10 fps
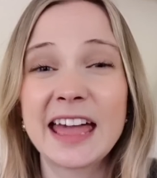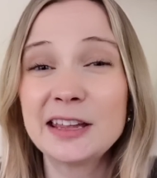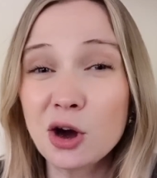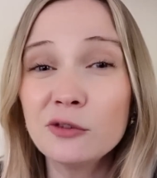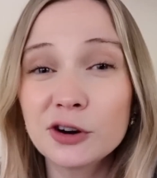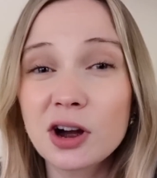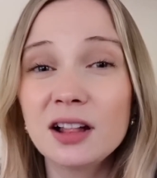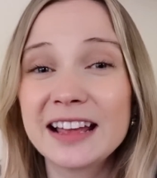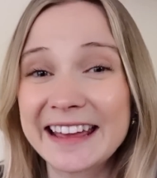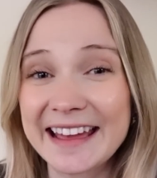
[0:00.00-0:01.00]
And
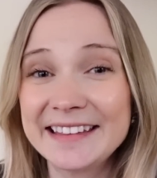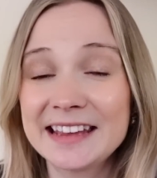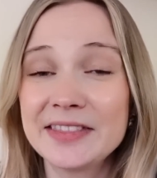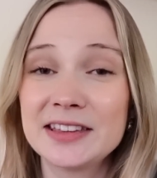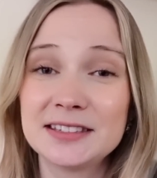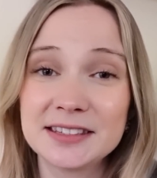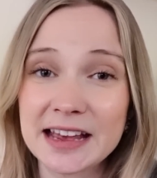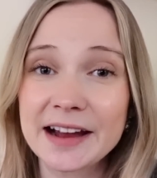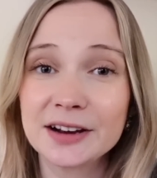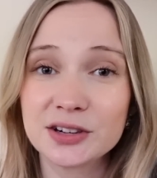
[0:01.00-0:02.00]
overall, again, that
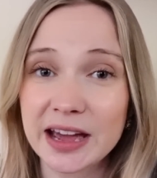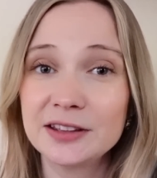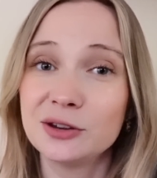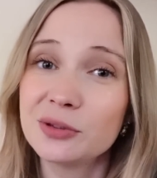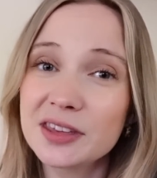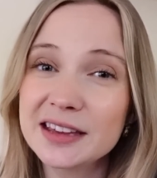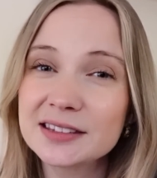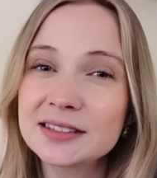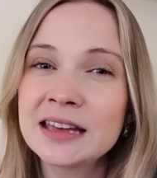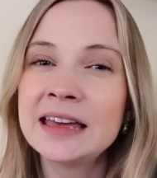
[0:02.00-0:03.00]
desire to get new
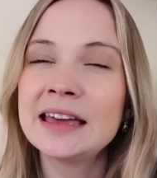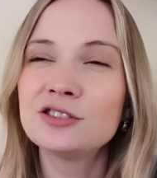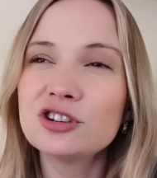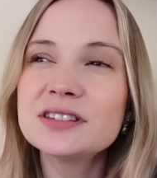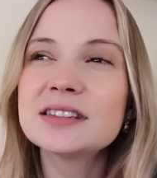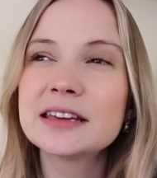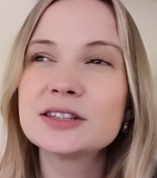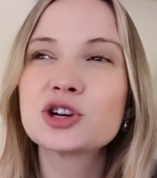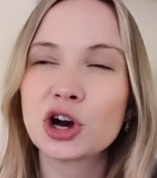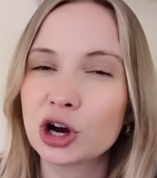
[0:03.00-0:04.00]
things just
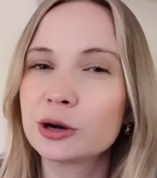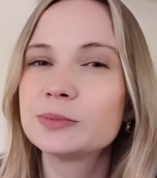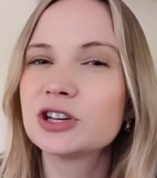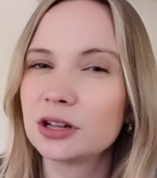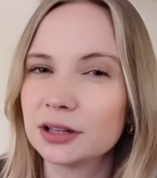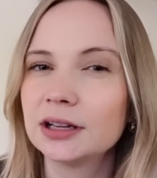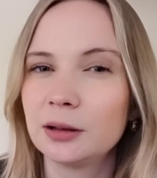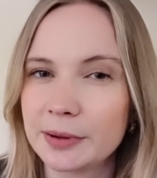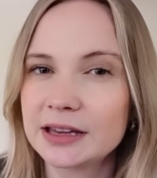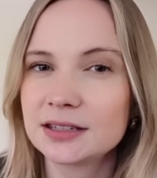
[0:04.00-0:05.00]
is curbed a
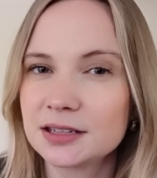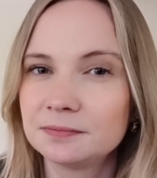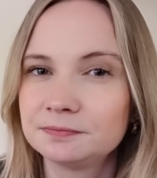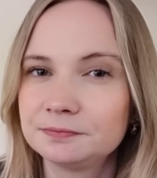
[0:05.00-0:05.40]
little bit.